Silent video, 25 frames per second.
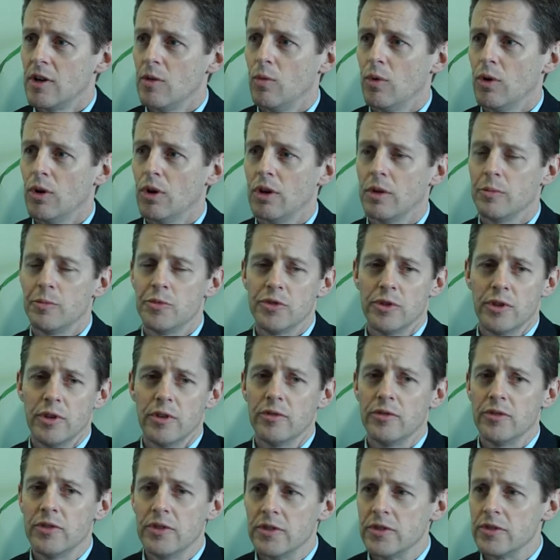What I
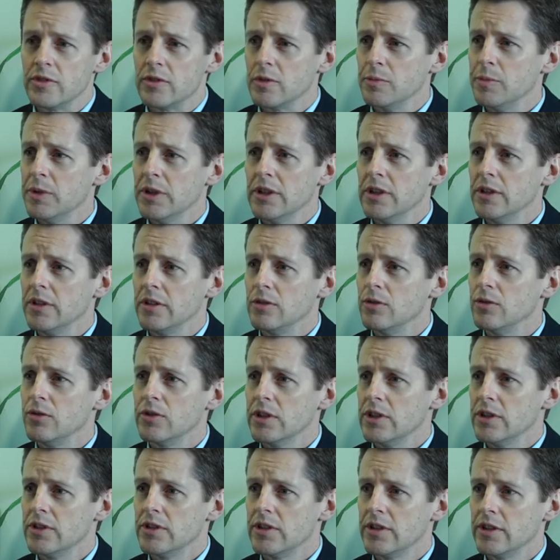observed to be good
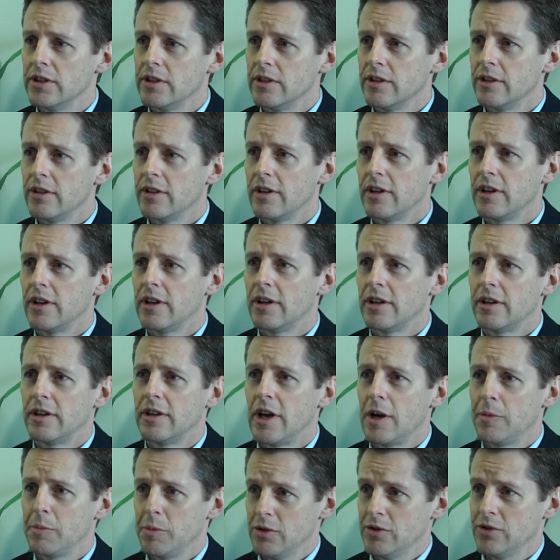teaching
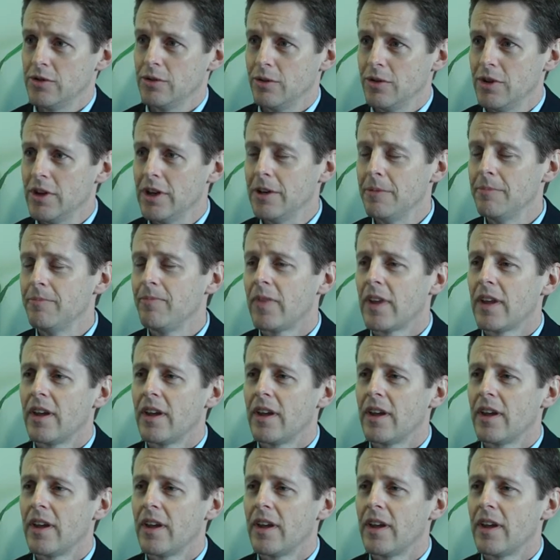up until then